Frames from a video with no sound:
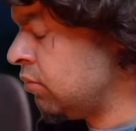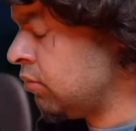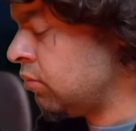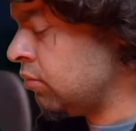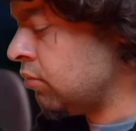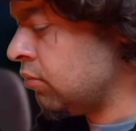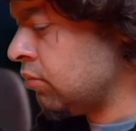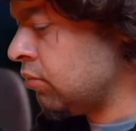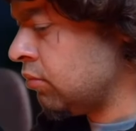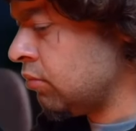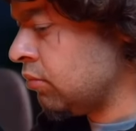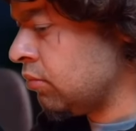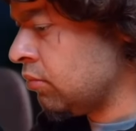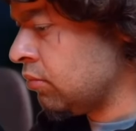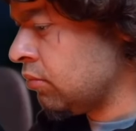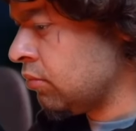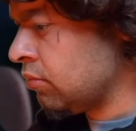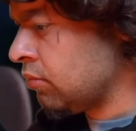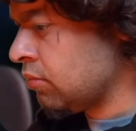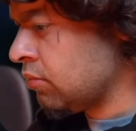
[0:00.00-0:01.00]

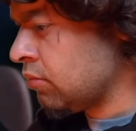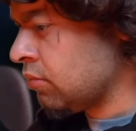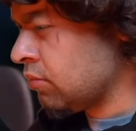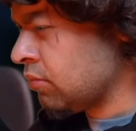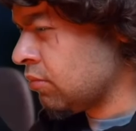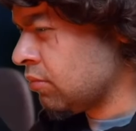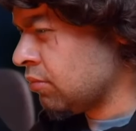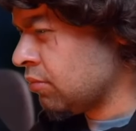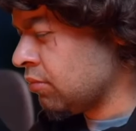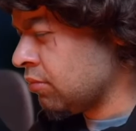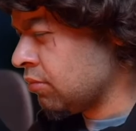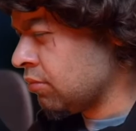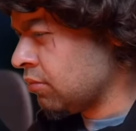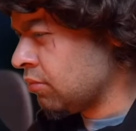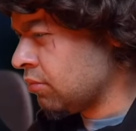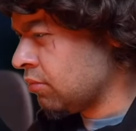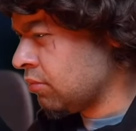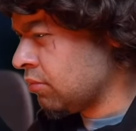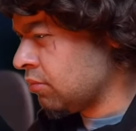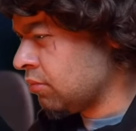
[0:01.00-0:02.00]

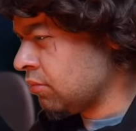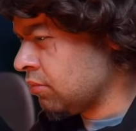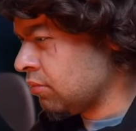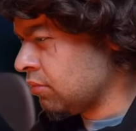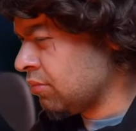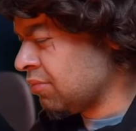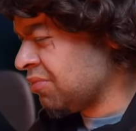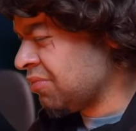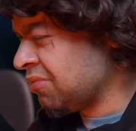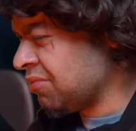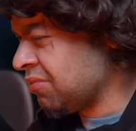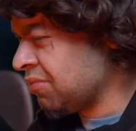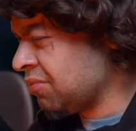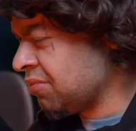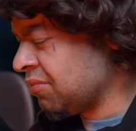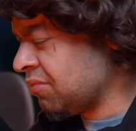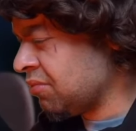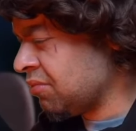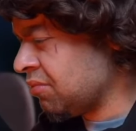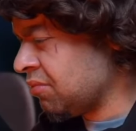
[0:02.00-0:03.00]

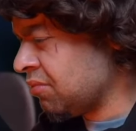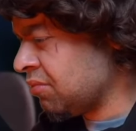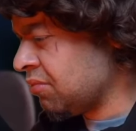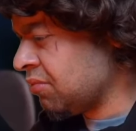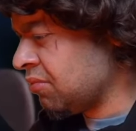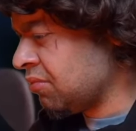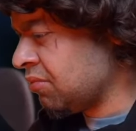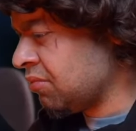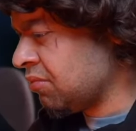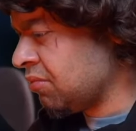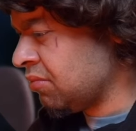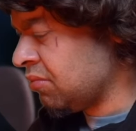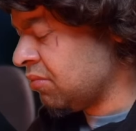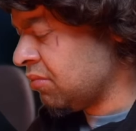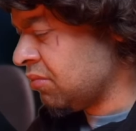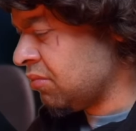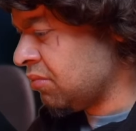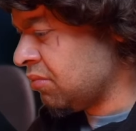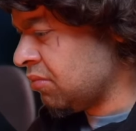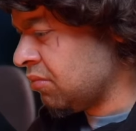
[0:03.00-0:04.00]

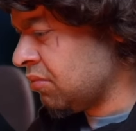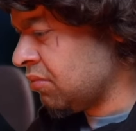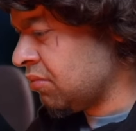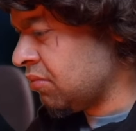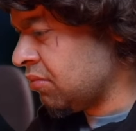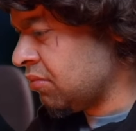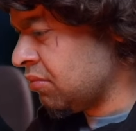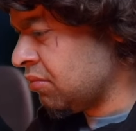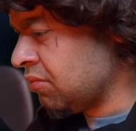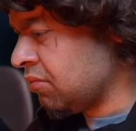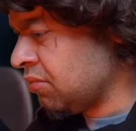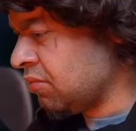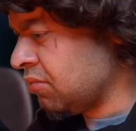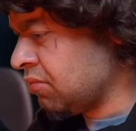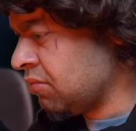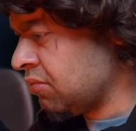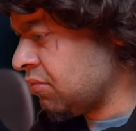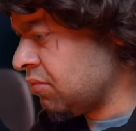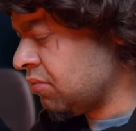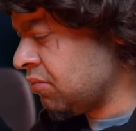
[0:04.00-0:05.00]

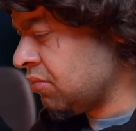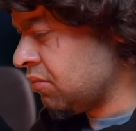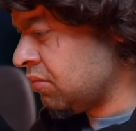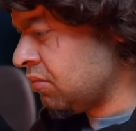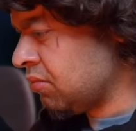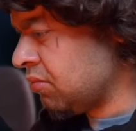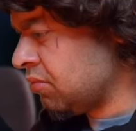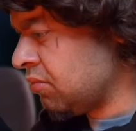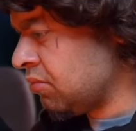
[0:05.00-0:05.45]
(silent)